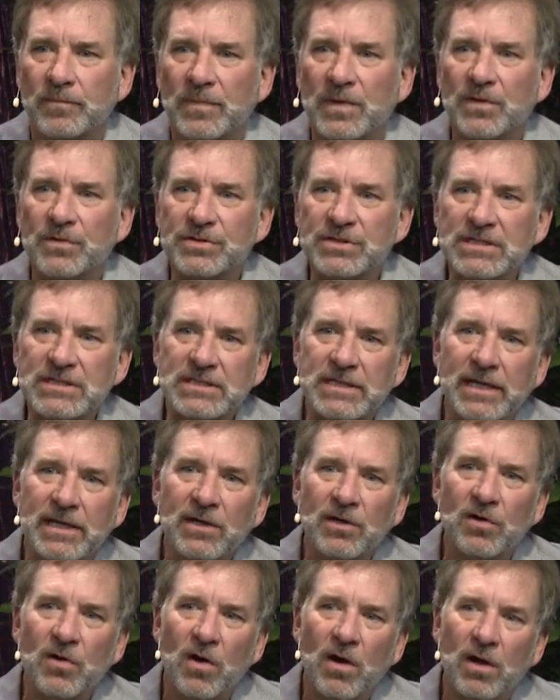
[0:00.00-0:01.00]
There's this
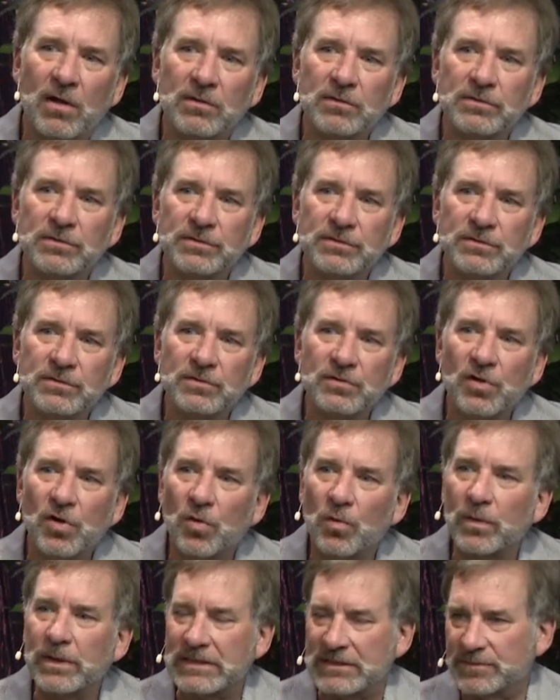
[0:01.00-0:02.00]
thing called
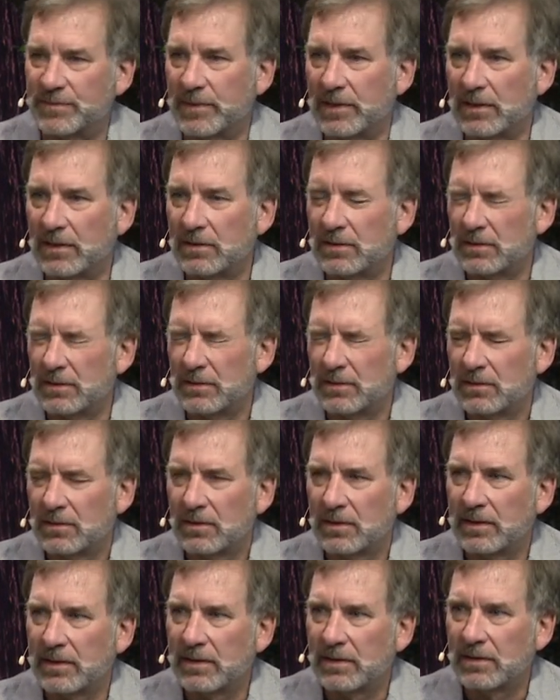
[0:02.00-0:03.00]
charisma.
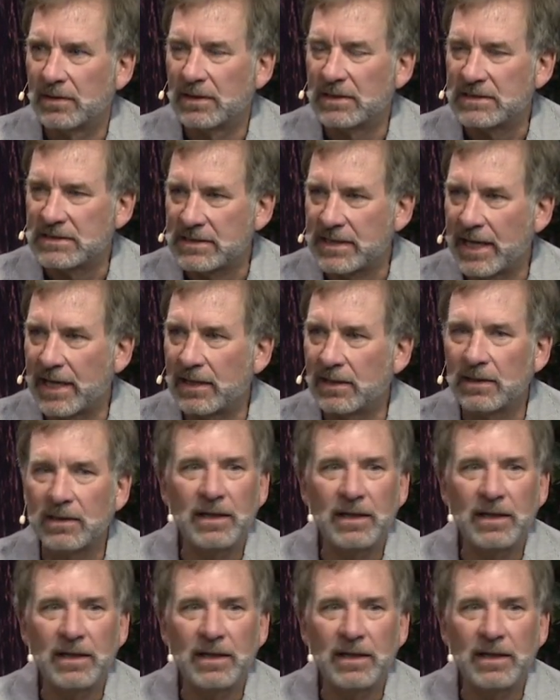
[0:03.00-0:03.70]
It's that